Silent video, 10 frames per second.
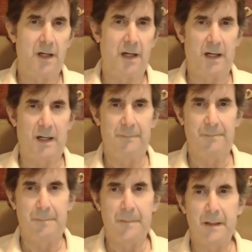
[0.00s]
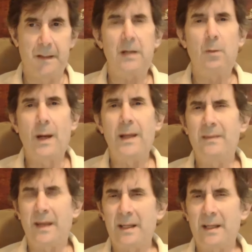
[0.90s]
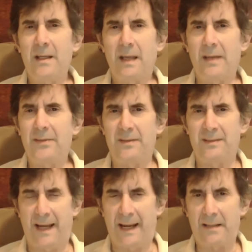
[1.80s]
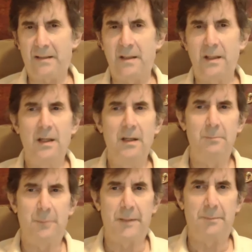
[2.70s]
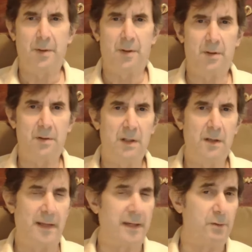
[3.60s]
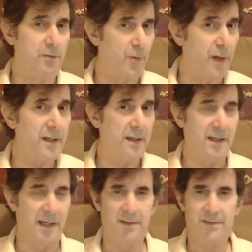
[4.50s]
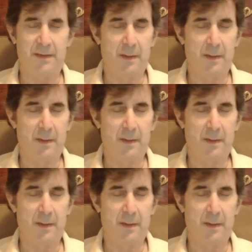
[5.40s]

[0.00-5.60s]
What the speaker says: in a way that he has attacked people that he was running against.